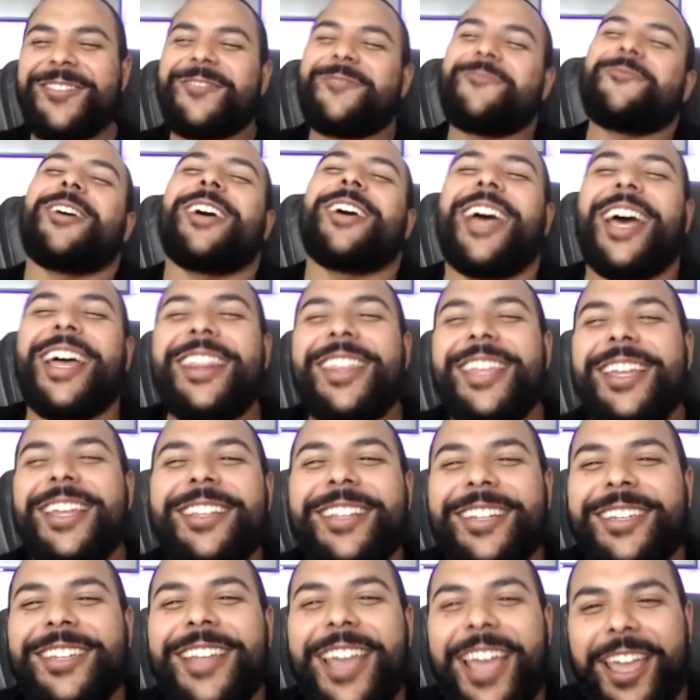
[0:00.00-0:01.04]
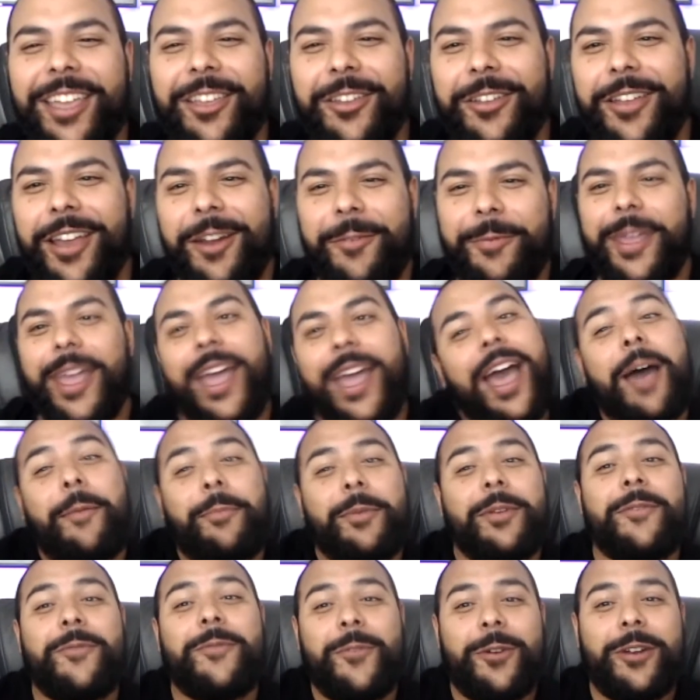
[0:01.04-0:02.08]
But at the end of the day, you got to be
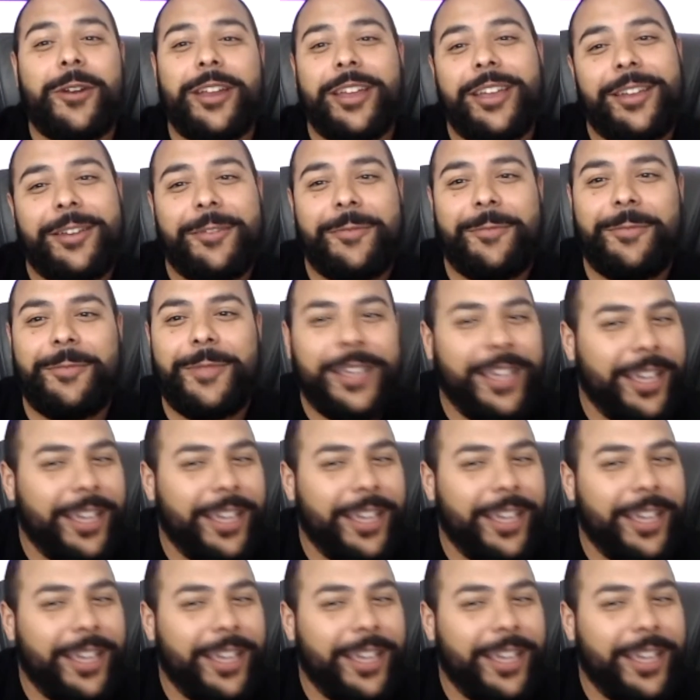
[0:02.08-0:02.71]
happy for him because